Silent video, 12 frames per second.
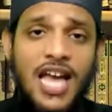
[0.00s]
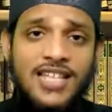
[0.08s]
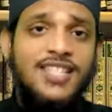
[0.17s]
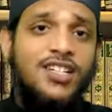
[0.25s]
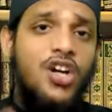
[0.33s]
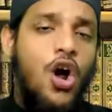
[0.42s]
as
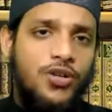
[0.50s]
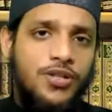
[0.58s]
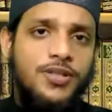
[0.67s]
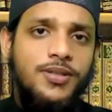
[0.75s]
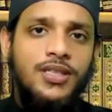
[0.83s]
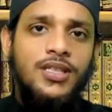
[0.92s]
a God.
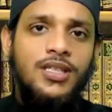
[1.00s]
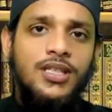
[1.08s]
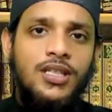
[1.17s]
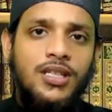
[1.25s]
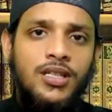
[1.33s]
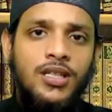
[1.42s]

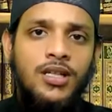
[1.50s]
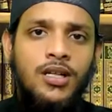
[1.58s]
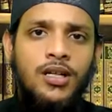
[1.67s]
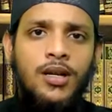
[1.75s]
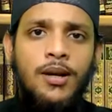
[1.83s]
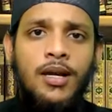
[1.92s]

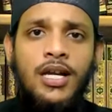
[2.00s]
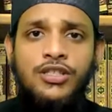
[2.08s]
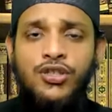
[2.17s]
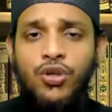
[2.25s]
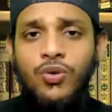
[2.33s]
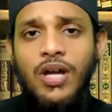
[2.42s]

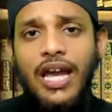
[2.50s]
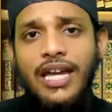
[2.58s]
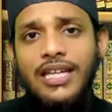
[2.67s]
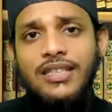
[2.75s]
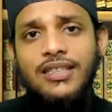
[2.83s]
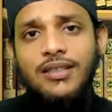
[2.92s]
So
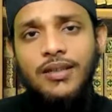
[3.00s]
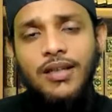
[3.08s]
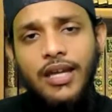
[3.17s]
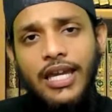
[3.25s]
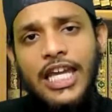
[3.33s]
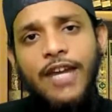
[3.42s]

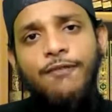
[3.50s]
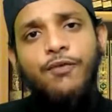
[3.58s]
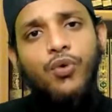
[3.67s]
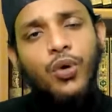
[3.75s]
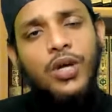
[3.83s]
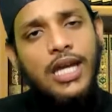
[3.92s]
if
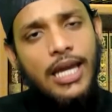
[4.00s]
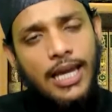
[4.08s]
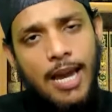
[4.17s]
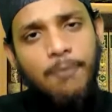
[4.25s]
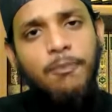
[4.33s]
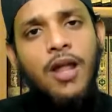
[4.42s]
we
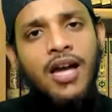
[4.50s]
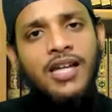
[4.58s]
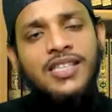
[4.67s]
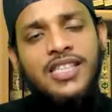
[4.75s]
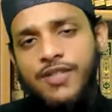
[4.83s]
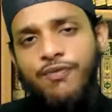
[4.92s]
apply
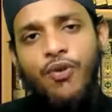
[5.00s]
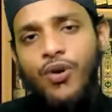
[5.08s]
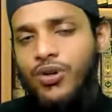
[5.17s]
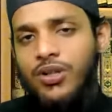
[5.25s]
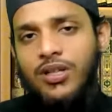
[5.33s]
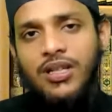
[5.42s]
these
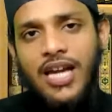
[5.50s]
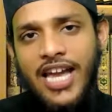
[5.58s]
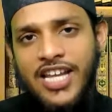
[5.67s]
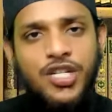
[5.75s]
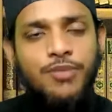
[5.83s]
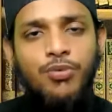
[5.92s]
four
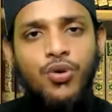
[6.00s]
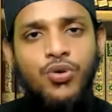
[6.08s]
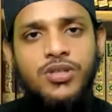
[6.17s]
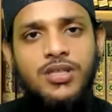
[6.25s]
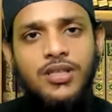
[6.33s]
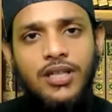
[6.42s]

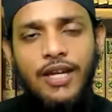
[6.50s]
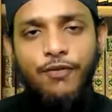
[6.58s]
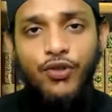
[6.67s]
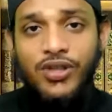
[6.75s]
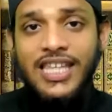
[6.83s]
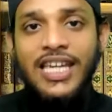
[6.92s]
attributes, if
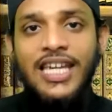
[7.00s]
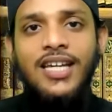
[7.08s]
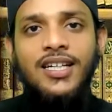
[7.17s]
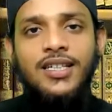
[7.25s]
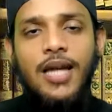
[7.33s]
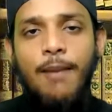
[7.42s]
we think
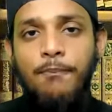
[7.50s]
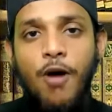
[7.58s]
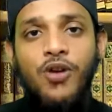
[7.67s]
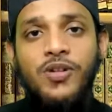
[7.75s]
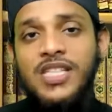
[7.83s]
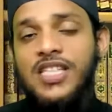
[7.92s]

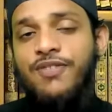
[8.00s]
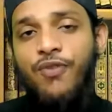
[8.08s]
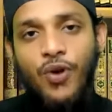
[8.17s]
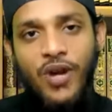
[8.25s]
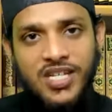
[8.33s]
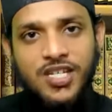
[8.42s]
about these
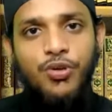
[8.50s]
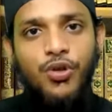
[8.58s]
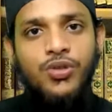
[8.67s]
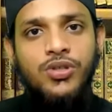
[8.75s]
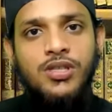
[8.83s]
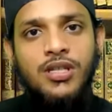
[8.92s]
four
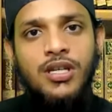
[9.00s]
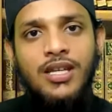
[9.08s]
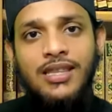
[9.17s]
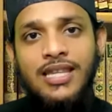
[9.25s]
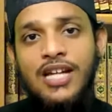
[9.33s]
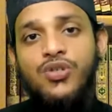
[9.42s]
attributes,
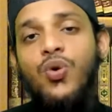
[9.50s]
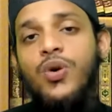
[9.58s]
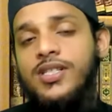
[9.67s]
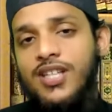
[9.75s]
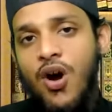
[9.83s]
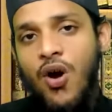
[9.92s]
that who
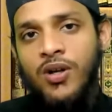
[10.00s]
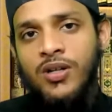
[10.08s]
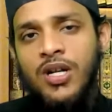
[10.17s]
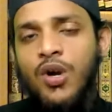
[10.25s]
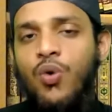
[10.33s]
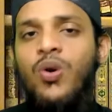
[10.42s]
is God,
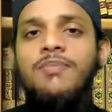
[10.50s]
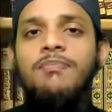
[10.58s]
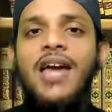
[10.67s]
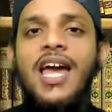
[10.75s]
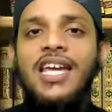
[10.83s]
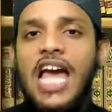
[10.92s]
we
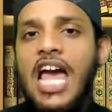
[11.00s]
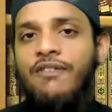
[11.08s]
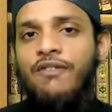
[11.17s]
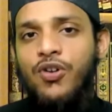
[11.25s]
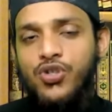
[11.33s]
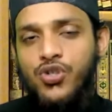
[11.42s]
may
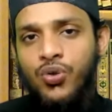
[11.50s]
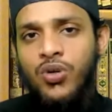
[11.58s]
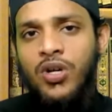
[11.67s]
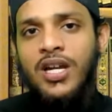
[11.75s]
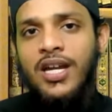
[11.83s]
able to